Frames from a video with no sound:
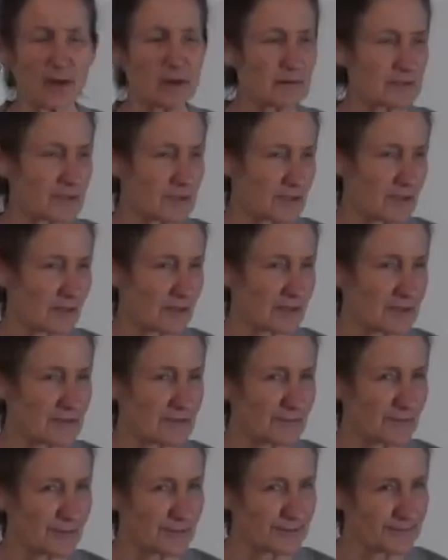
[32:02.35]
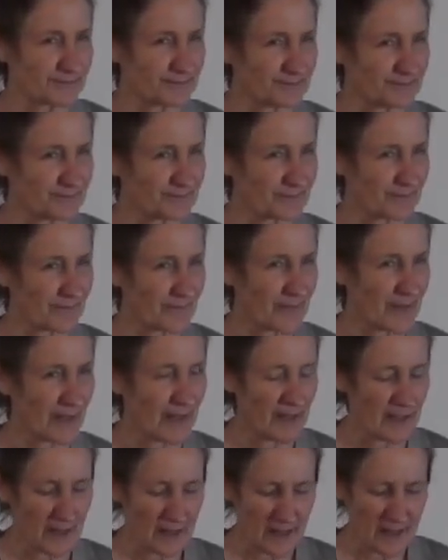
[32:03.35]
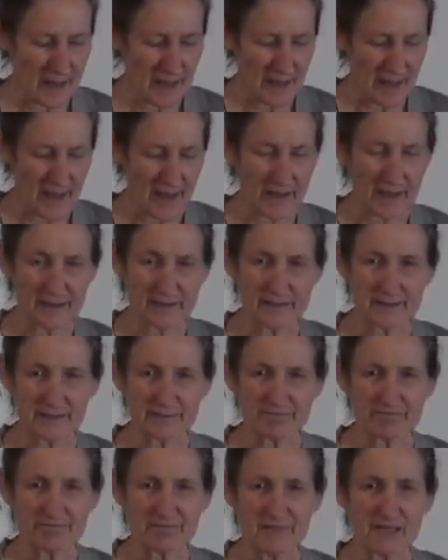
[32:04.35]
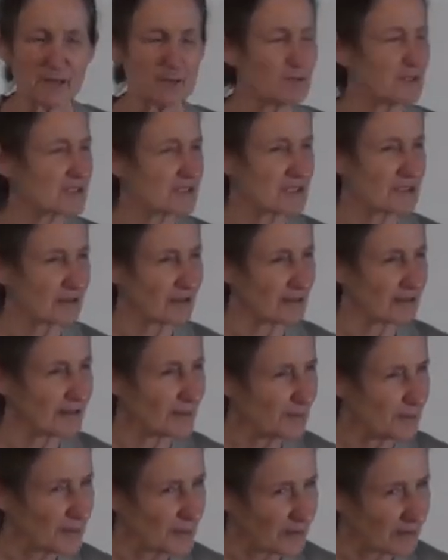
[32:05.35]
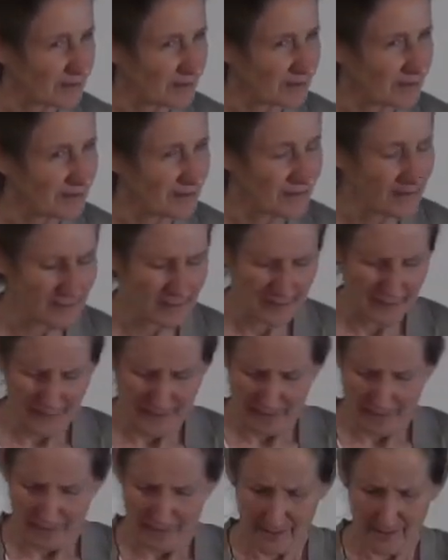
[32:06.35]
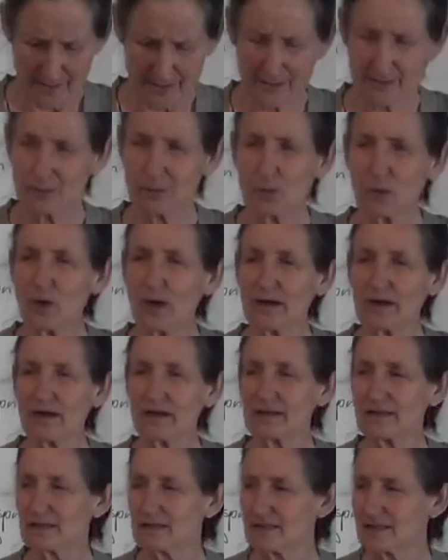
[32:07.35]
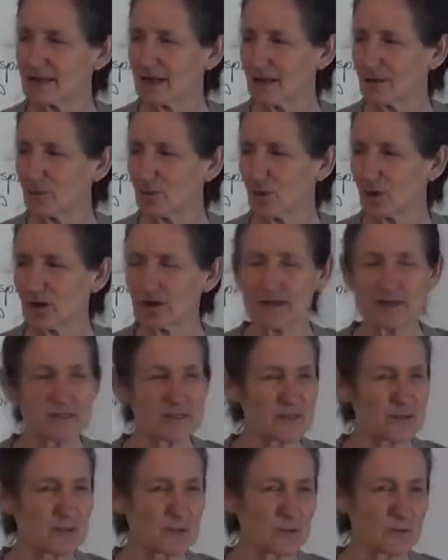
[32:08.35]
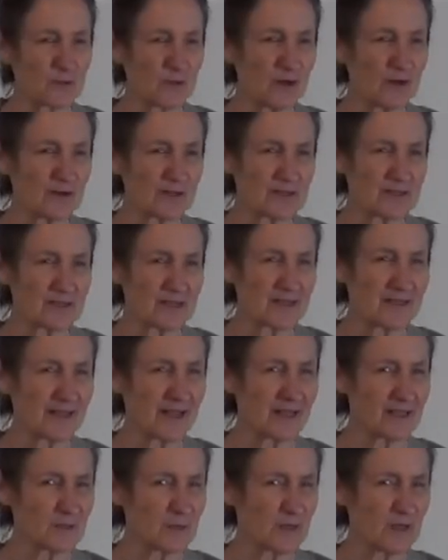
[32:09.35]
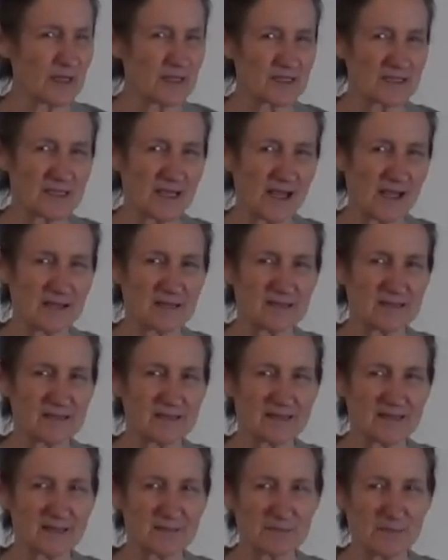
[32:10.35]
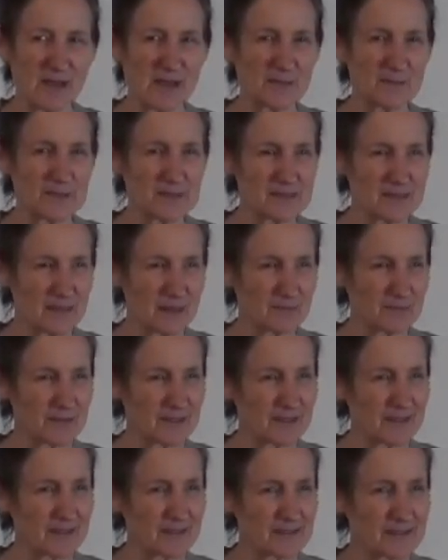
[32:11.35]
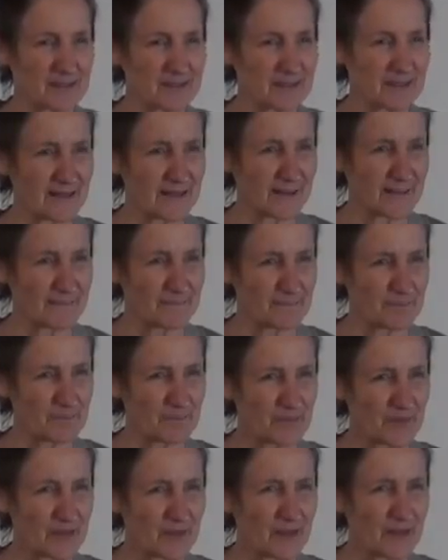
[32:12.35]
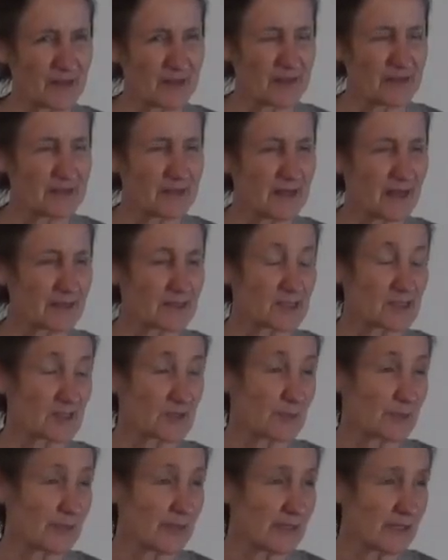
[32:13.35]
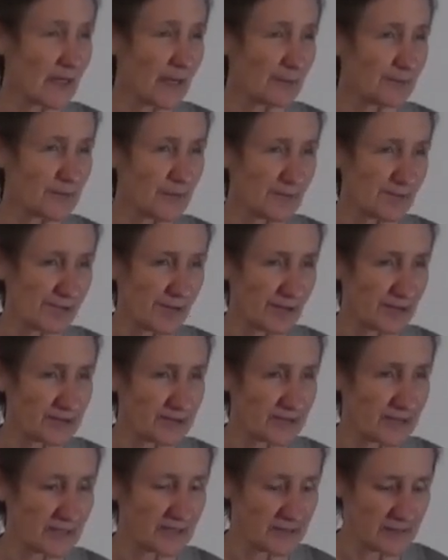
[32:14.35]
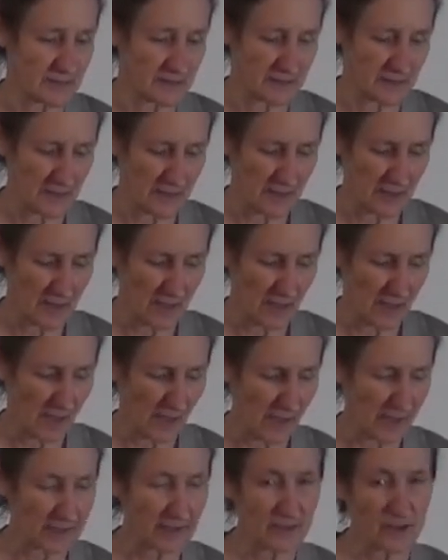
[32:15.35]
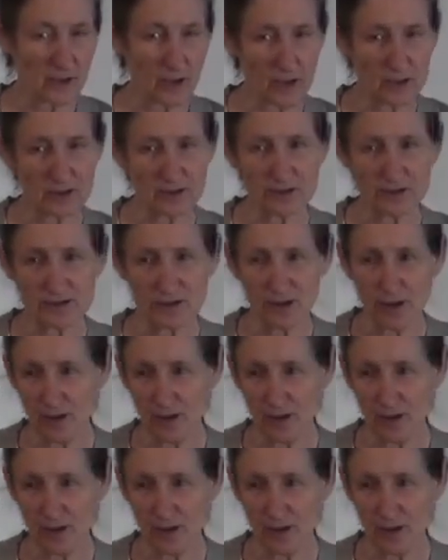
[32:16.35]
poultice on his foot. And he was still limping. And I didn't quite understand why he still was. And that's when I started to think maybe something is in there. Now, to speed up the process, I did hot and